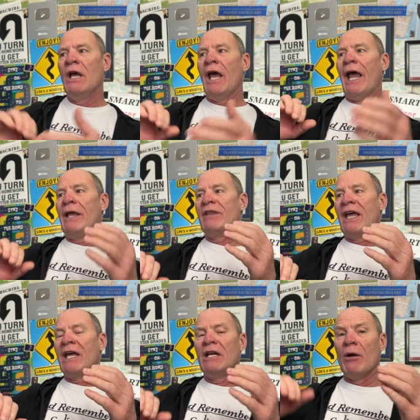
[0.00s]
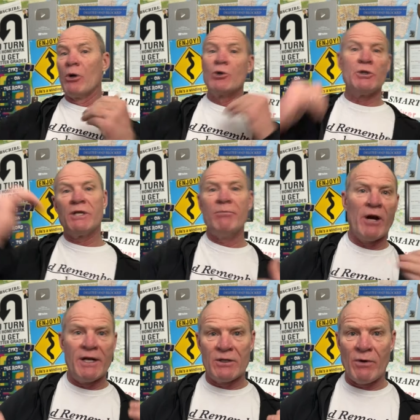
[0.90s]
And then emergency
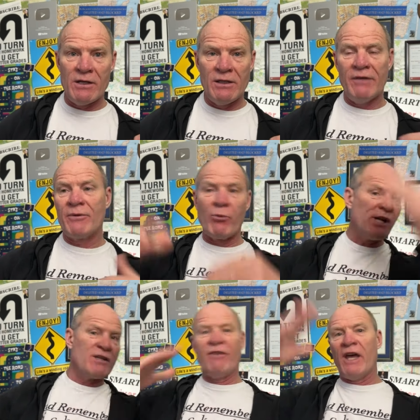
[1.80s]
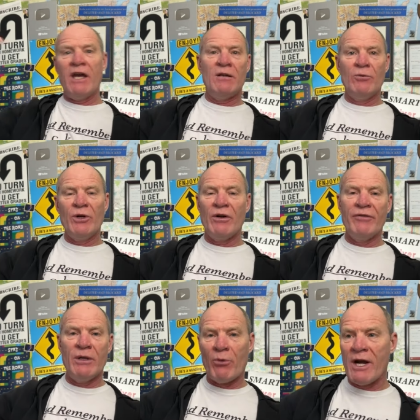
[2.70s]
brakes, right? If the brakes fail and we don't have
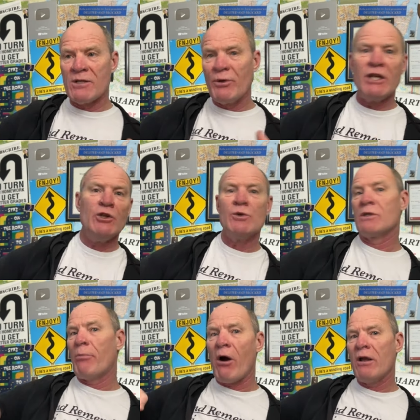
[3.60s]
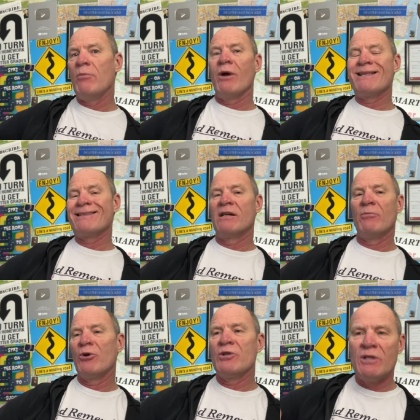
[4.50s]
any brakes, we can use the parking brakes as an
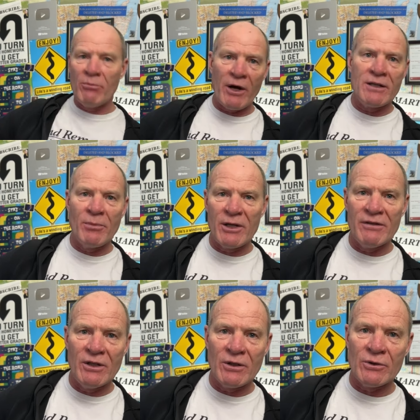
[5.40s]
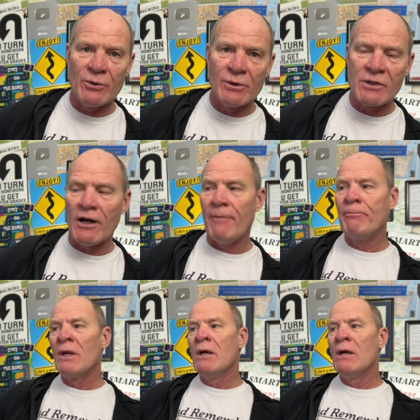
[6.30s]
emergency brake to bring the vehicle to a stop.